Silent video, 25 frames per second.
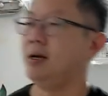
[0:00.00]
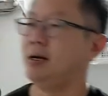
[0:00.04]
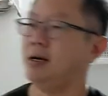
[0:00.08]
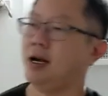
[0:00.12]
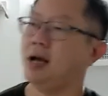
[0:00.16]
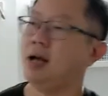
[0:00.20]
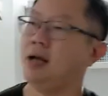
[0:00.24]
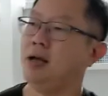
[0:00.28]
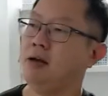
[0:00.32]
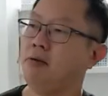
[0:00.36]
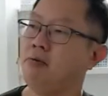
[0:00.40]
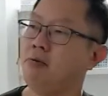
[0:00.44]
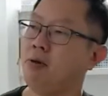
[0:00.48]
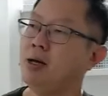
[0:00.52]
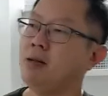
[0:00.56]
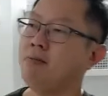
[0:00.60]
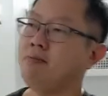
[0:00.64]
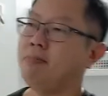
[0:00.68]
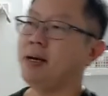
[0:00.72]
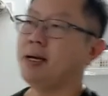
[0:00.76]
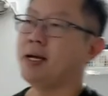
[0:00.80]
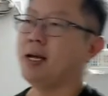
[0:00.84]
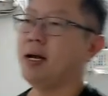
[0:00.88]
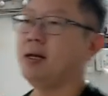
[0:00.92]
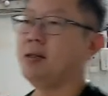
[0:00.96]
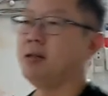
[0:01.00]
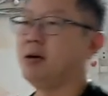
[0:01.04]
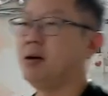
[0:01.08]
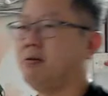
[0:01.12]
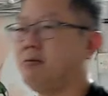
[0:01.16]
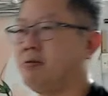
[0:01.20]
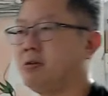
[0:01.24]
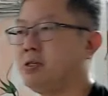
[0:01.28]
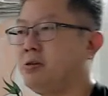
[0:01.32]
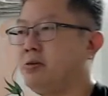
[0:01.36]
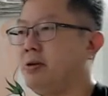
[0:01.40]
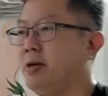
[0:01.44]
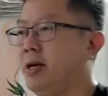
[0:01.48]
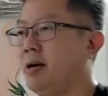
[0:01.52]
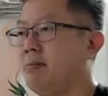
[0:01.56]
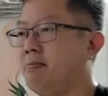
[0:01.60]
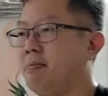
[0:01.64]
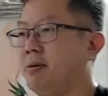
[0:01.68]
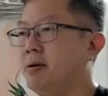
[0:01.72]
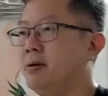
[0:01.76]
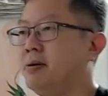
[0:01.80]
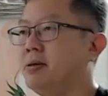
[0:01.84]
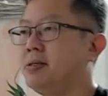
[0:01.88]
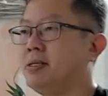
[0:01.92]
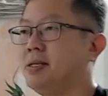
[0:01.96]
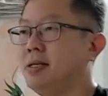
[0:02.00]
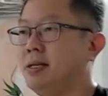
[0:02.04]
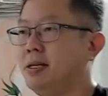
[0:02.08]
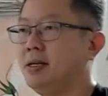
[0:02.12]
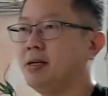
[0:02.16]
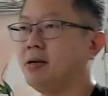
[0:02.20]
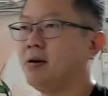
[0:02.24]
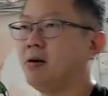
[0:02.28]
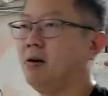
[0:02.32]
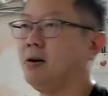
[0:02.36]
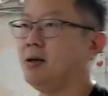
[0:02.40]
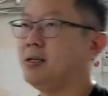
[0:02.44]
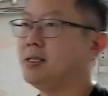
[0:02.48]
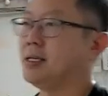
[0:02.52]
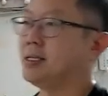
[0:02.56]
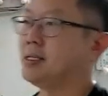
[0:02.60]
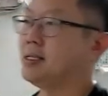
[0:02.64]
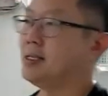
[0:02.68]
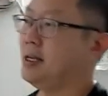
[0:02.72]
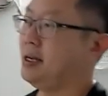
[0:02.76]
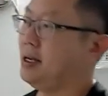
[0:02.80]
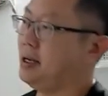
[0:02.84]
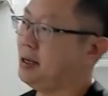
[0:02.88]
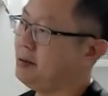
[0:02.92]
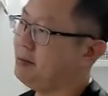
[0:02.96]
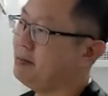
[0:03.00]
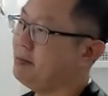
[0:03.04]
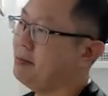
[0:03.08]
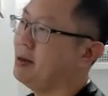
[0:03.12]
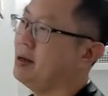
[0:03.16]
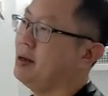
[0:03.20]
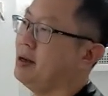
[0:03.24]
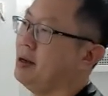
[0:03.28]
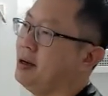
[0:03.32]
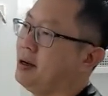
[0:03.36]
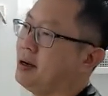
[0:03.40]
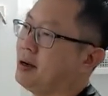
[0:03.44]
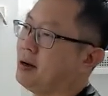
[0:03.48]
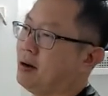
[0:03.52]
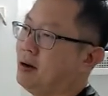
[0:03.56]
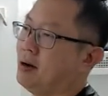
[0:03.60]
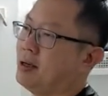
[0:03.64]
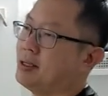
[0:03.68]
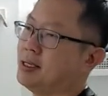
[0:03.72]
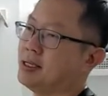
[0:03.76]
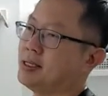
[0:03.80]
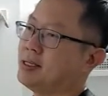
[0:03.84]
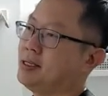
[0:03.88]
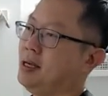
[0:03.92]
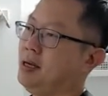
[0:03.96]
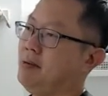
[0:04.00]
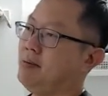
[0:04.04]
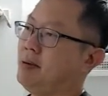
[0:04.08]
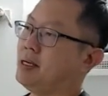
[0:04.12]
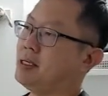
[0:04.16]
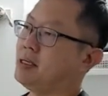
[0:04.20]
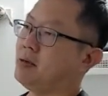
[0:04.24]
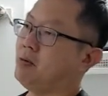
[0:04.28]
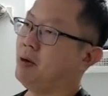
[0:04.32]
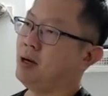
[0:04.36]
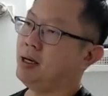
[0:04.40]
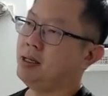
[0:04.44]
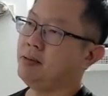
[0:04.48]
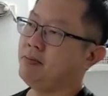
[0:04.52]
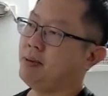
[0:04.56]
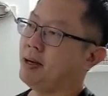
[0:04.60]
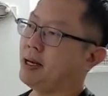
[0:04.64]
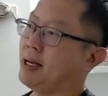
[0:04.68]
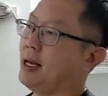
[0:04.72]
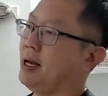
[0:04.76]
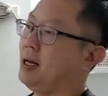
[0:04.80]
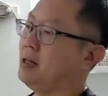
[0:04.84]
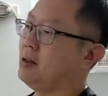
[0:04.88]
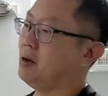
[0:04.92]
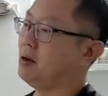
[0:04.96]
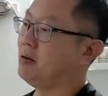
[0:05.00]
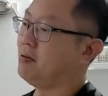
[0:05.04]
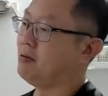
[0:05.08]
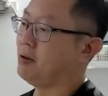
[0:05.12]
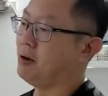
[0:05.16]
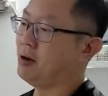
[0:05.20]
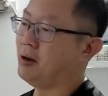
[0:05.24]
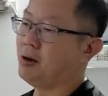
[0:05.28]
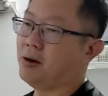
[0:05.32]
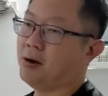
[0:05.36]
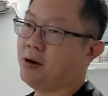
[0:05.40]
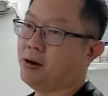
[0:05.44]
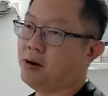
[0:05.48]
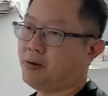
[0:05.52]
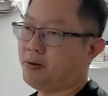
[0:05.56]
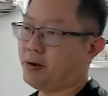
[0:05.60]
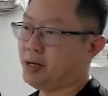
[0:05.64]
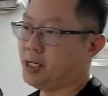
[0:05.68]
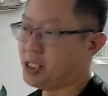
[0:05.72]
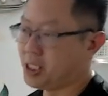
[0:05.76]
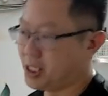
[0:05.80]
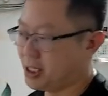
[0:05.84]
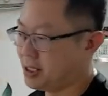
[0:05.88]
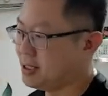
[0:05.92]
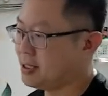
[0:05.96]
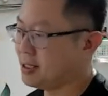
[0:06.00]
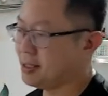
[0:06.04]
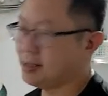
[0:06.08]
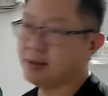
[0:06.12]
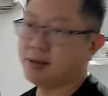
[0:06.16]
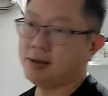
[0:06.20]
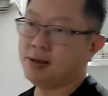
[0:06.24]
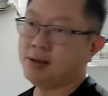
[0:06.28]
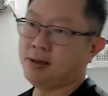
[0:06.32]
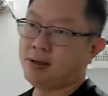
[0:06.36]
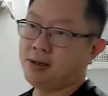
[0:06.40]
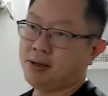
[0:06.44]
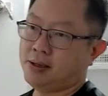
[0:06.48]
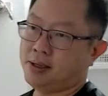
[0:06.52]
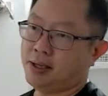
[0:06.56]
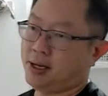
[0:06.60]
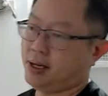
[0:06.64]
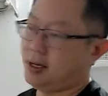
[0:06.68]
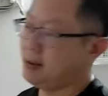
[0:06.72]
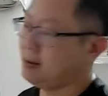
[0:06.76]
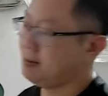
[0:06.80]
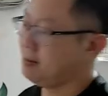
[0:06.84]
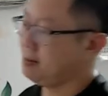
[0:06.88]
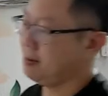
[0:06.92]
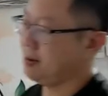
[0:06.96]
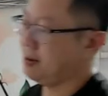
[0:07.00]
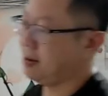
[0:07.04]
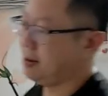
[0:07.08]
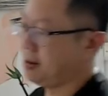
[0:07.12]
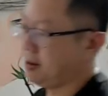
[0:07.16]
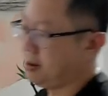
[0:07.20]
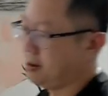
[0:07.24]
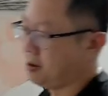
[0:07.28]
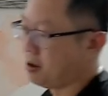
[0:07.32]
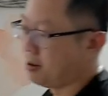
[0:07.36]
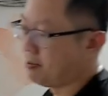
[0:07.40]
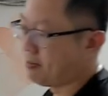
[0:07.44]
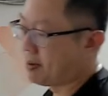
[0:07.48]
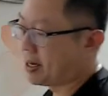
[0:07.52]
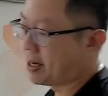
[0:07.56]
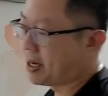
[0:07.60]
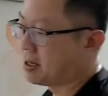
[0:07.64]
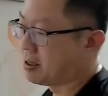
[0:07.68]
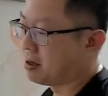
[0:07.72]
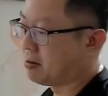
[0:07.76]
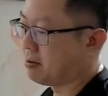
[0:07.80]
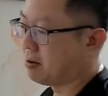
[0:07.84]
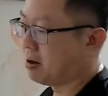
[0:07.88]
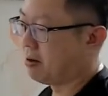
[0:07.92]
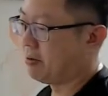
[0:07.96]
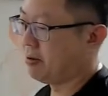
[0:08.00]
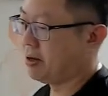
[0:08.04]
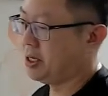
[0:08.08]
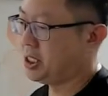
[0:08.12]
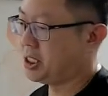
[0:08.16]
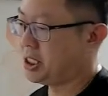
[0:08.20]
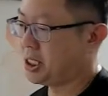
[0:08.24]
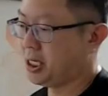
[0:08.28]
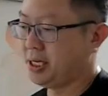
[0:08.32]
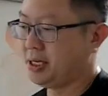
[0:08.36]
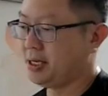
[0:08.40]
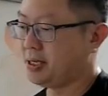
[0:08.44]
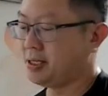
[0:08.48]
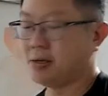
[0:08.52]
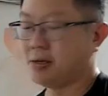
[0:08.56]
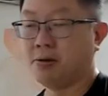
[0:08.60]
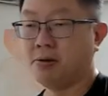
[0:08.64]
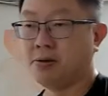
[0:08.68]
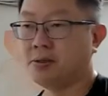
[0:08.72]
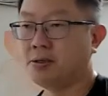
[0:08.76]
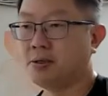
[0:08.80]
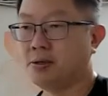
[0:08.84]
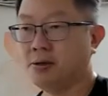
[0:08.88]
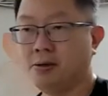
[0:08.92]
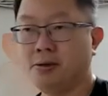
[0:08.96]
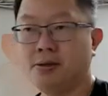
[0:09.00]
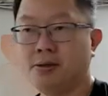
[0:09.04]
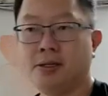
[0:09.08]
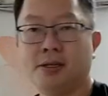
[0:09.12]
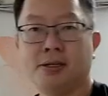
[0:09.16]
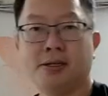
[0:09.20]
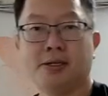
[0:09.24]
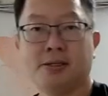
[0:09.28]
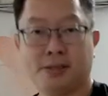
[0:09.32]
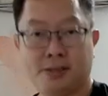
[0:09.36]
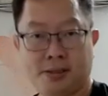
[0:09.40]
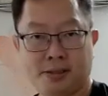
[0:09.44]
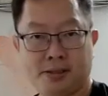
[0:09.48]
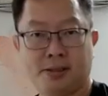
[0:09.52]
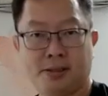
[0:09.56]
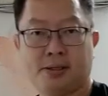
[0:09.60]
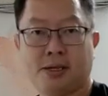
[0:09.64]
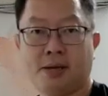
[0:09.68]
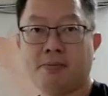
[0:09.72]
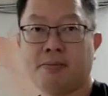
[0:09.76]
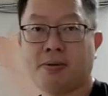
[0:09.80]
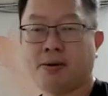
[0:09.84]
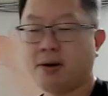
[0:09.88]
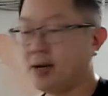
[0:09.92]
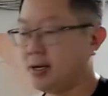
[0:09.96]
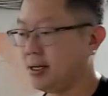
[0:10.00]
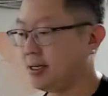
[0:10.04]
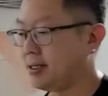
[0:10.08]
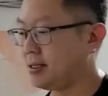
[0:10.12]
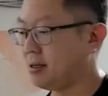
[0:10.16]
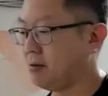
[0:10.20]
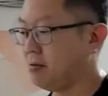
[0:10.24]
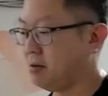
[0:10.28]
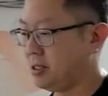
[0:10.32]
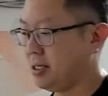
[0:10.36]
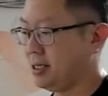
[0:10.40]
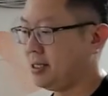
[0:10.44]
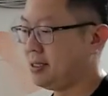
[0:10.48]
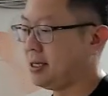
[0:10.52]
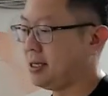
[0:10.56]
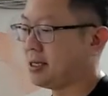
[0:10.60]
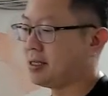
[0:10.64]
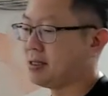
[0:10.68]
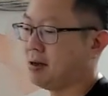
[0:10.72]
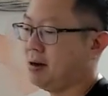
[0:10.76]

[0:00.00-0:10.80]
And if 1 packet of 3 apples costs the same as 1 packet of oranges, then your packet of orange is also same price, which is $6.